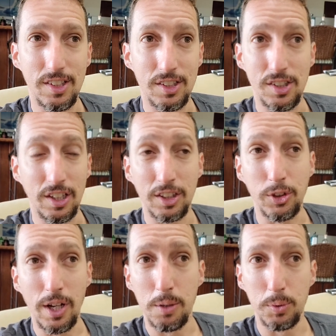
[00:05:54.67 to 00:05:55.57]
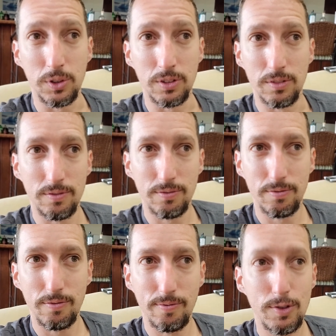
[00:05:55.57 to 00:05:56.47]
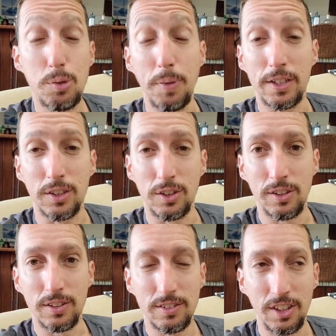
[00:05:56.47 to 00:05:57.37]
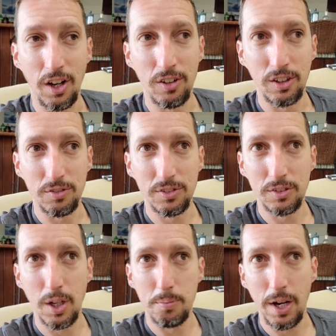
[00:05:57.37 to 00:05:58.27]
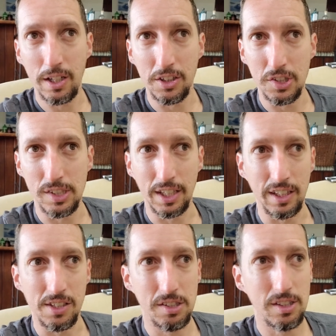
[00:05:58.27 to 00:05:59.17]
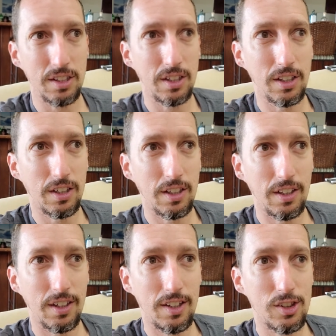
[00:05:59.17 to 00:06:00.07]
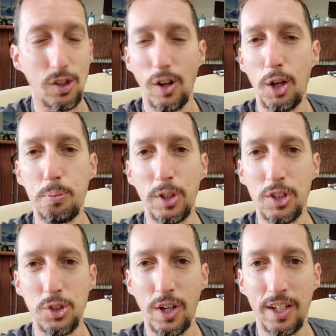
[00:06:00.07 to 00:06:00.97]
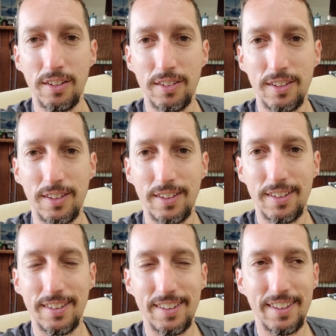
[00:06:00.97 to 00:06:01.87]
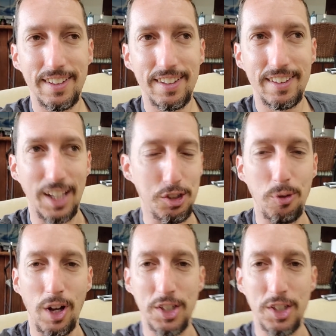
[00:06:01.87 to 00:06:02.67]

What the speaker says: it's an incredible spectacle, you know, of competitors like this. So I hope you're enjoying it. Thanks for